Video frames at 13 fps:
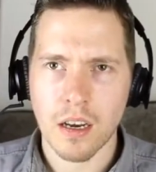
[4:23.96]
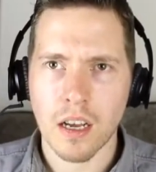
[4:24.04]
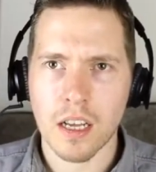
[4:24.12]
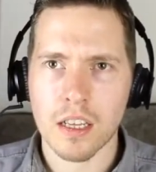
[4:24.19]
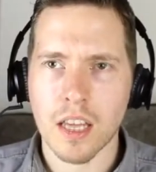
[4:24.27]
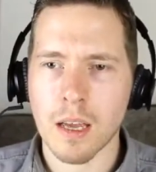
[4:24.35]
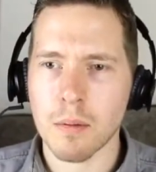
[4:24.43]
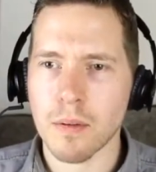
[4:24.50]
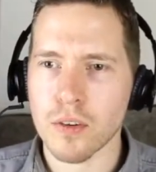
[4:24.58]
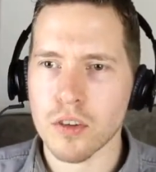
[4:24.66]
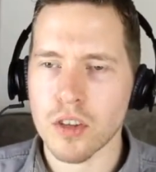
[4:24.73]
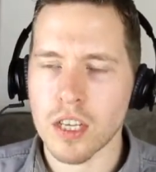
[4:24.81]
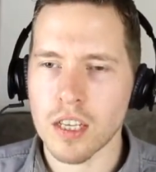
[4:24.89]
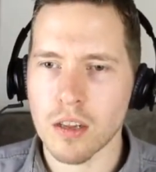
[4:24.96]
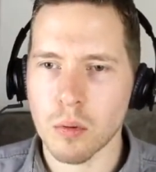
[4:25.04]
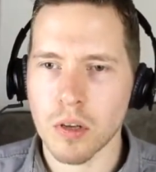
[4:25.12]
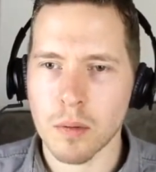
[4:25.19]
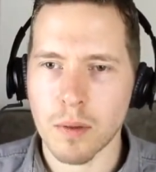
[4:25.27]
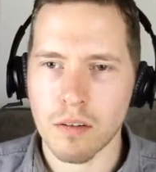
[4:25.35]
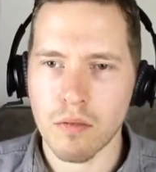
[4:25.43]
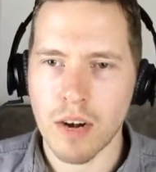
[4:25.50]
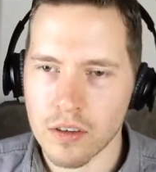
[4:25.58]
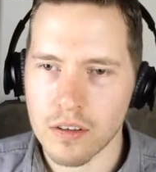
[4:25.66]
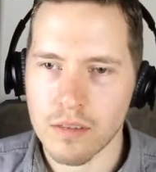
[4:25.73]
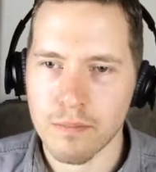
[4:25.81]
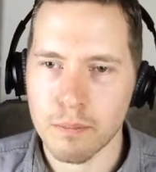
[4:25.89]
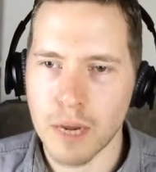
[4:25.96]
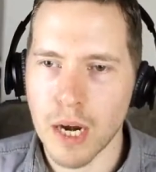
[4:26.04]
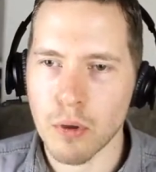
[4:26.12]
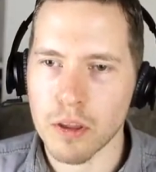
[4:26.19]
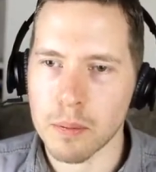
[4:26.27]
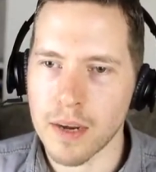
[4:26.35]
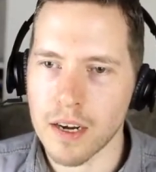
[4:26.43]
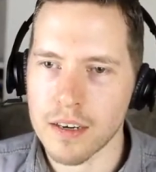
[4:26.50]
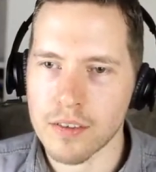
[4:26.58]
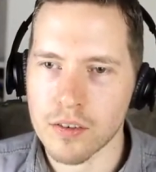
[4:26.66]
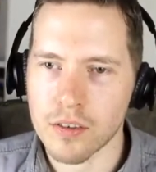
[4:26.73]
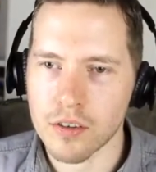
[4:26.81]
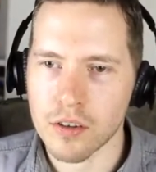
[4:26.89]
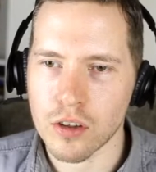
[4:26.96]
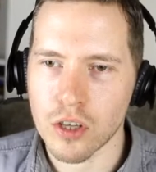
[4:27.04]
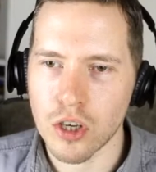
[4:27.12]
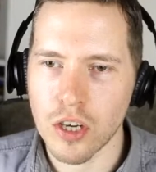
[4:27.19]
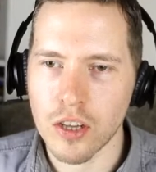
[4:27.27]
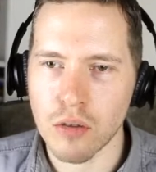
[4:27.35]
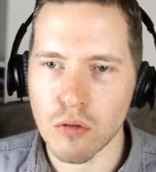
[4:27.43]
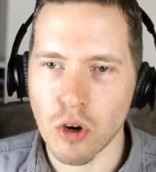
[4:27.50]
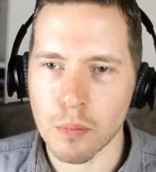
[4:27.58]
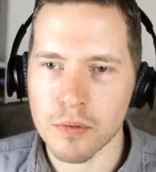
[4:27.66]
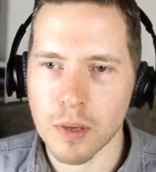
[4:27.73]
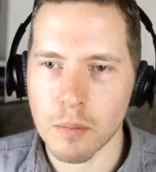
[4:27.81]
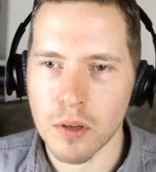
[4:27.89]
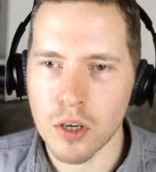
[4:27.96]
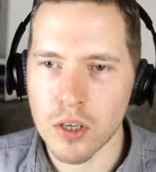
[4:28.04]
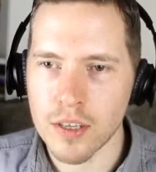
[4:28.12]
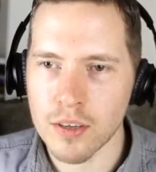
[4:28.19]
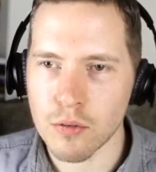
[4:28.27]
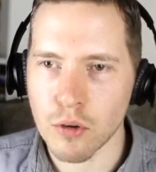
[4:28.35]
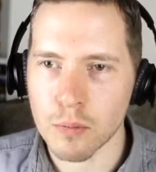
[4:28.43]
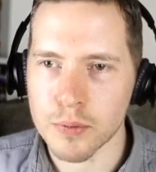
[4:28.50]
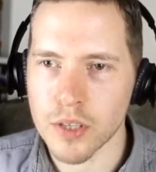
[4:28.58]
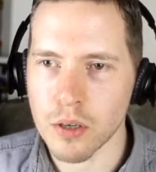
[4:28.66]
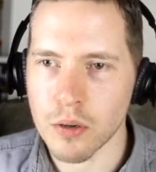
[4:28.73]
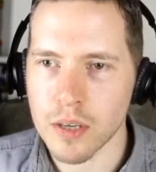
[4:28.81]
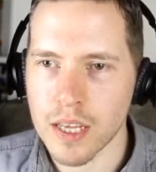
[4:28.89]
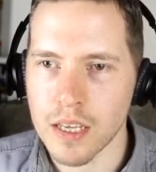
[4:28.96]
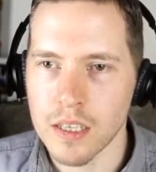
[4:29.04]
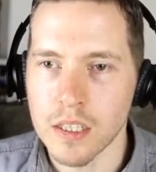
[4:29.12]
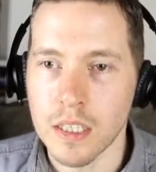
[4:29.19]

I can't believe I just killed one of them already. Bear with me here, this is just learning the ropes. I'm learning the ropes here, okay?